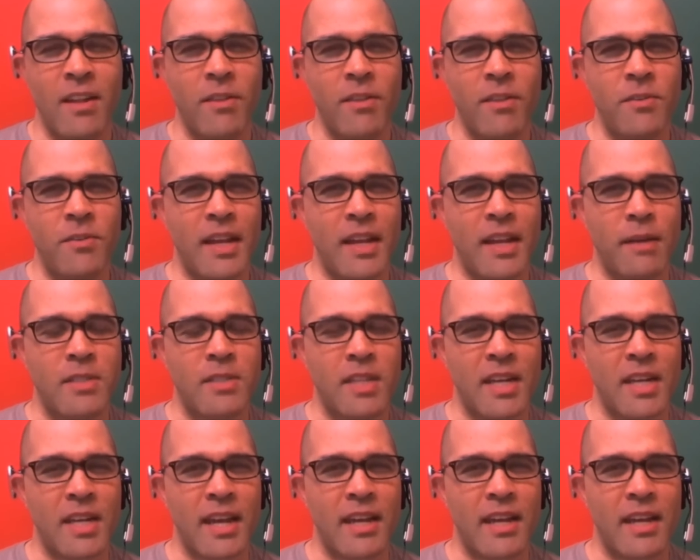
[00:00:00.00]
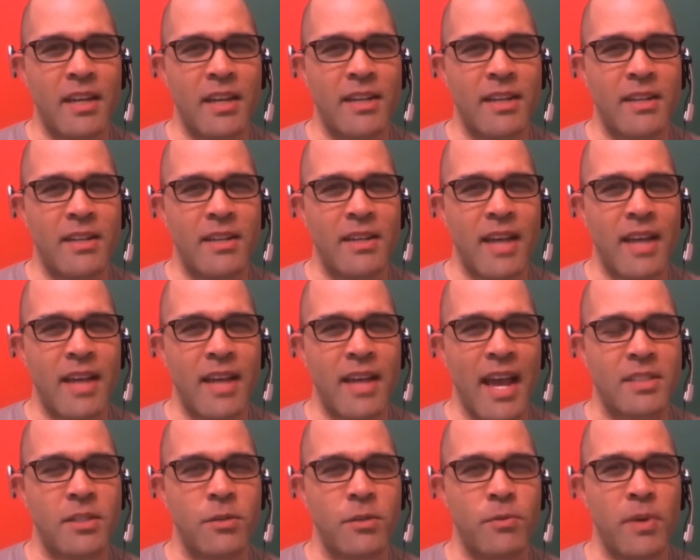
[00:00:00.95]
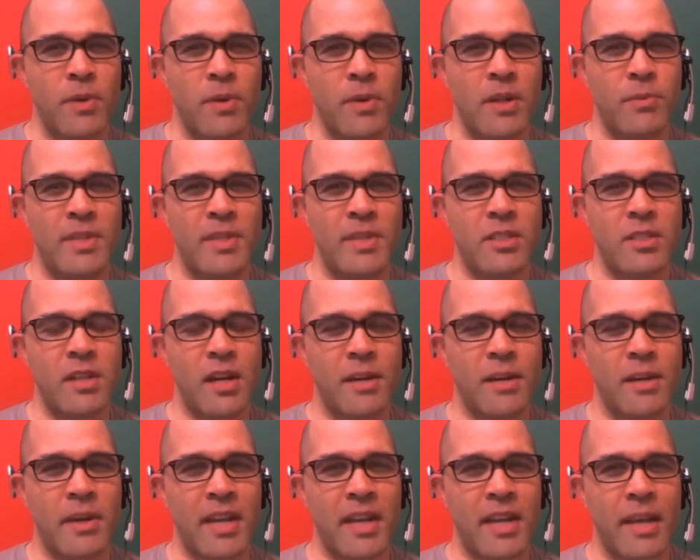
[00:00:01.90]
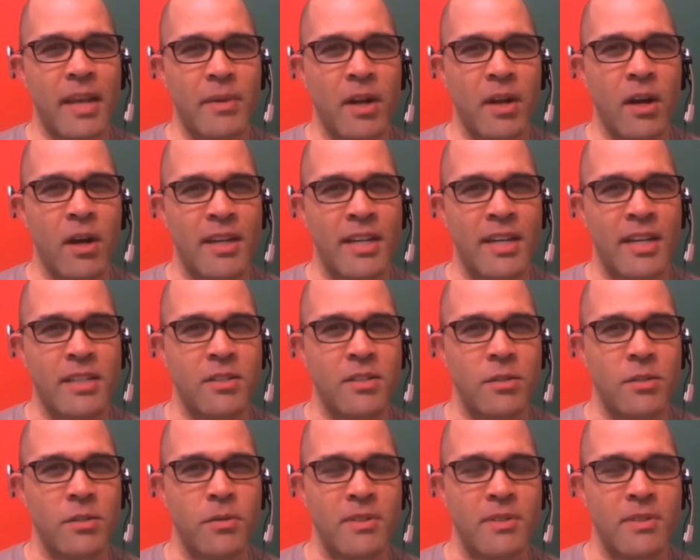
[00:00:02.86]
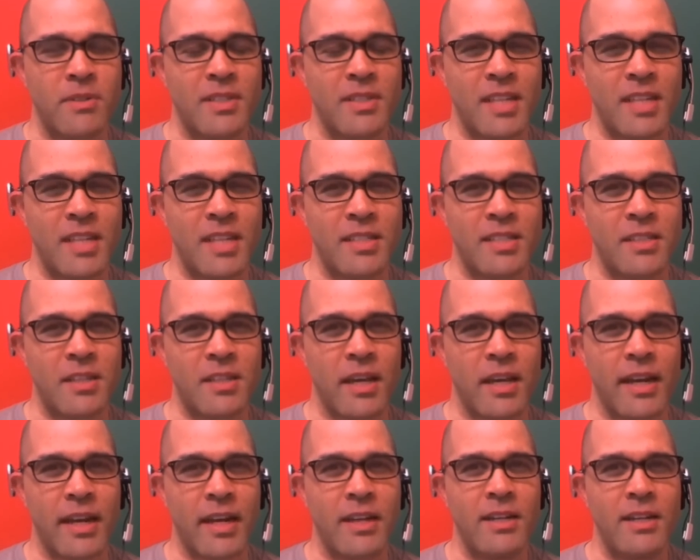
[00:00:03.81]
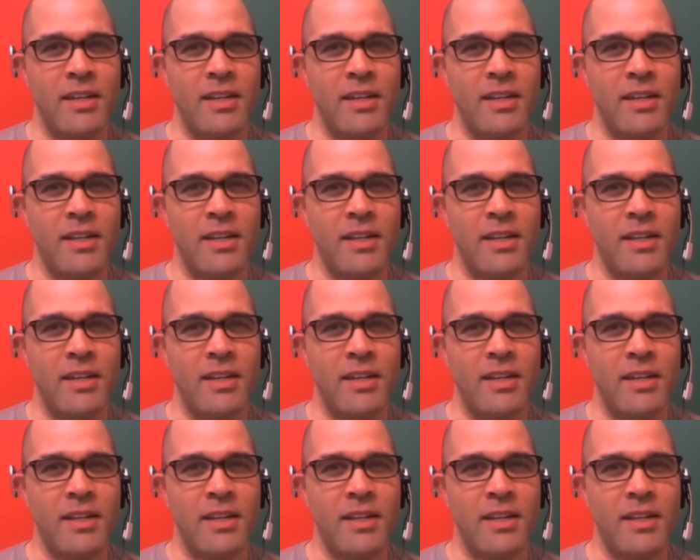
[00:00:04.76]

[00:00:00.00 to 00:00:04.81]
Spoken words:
Another thing I was going to ask you. Well, we should talk about Aban Hawkins soon because that's exciting. Yeah.